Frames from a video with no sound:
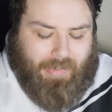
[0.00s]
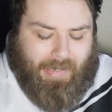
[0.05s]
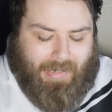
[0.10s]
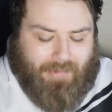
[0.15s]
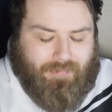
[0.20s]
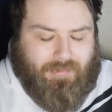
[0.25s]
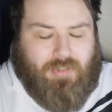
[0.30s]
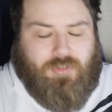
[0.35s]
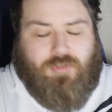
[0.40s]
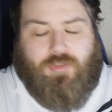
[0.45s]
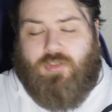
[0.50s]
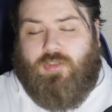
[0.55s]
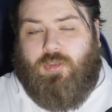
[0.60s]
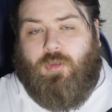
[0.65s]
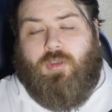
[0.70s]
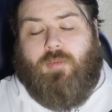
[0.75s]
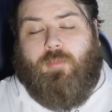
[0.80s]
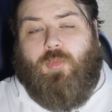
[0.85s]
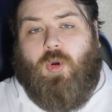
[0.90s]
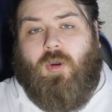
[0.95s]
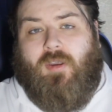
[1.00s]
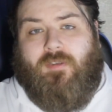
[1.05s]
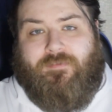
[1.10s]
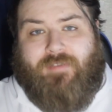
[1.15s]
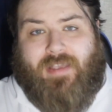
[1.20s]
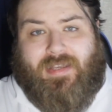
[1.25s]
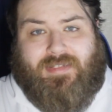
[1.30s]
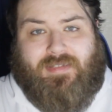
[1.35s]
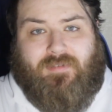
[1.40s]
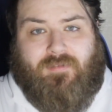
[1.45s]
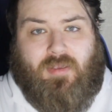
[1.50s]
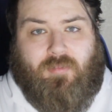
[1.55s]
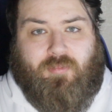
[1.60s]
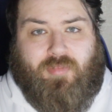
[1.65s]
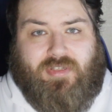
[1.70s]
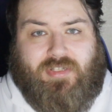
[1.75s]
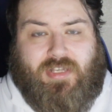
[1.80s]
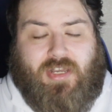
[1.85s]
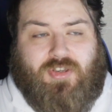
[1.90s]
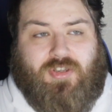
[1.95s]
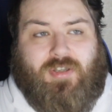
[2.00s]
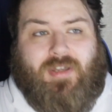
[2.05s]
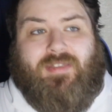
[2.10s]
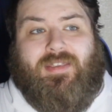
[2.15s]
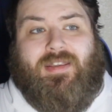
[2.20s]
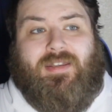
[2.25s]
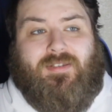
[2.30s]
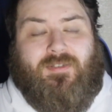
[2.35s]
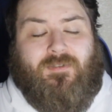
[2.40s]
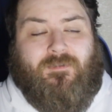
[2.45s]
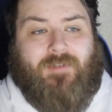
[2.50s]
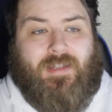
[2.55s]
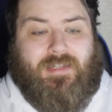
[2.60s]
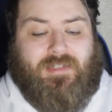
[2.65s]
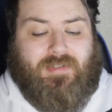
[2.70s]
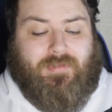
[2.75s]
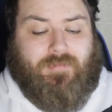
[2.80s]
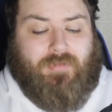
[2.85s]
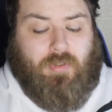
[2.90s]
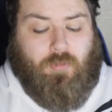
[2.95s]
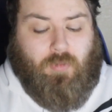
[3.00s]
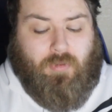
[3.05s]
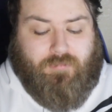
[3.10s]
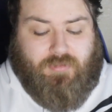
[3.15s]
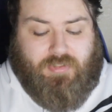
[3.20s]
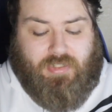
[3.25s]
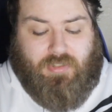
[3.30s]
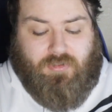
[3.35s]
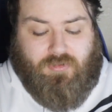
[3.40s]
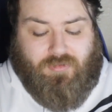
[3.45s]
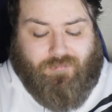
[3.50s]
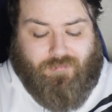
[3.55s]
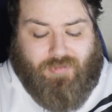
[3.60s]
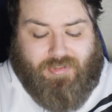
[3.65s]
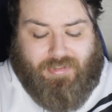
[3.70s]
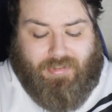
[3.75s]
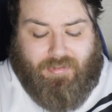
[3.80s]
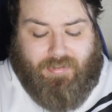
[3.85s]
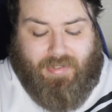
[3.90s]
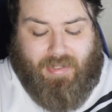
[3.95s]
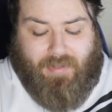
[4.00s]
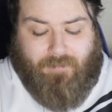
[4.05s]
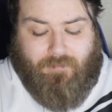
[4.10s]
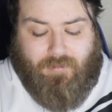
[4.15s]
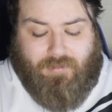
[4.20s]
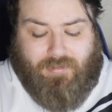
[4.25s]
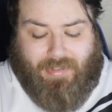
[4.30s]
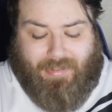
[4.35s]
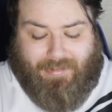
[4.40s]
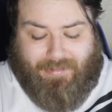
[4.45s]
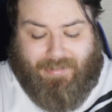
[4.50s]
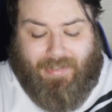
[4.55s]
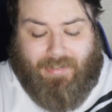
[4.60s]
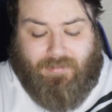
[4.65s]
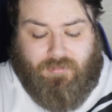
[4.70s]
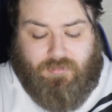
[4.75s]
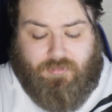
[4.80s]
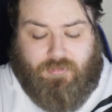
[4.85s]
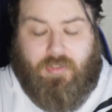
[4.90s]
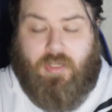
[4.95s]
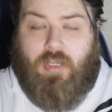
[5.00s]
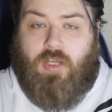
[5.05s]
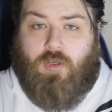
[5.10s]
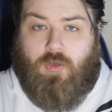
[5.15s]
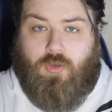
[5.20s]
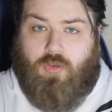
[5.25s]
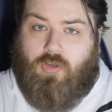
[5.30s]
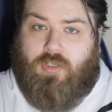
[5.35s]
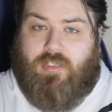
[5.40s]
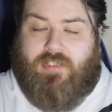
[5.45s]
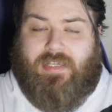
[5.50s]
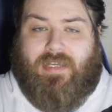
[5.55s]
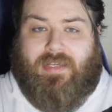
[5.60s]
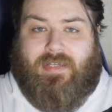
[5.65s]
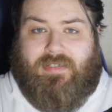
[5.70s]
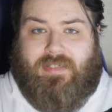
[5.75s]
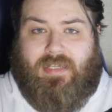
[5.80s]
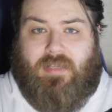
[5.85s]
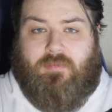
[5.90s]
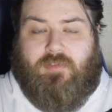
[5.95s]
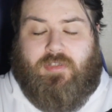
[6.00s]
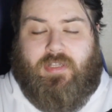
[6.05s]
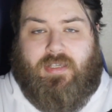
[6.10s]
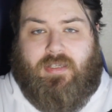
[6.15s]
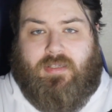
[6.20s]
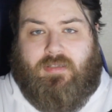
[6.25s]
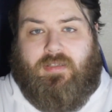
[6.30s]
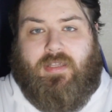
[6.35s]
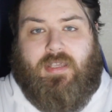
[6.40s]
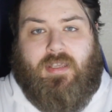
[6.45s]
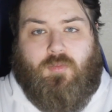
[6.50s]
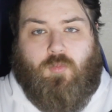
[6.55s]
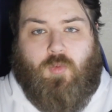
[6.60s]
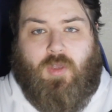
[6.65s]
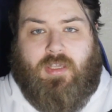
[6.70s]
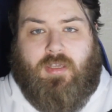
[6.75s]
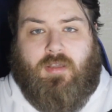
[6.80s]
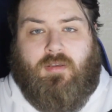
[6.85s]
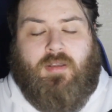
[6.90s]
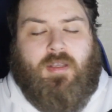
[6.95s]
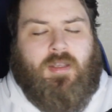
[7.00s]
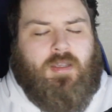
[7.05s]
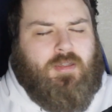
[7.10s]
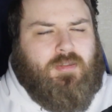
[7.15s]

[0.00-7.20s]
And they just look more effective in possession. I think defensively, we've seen some resilient efforts against good attacking teams like Leigh and Wigan.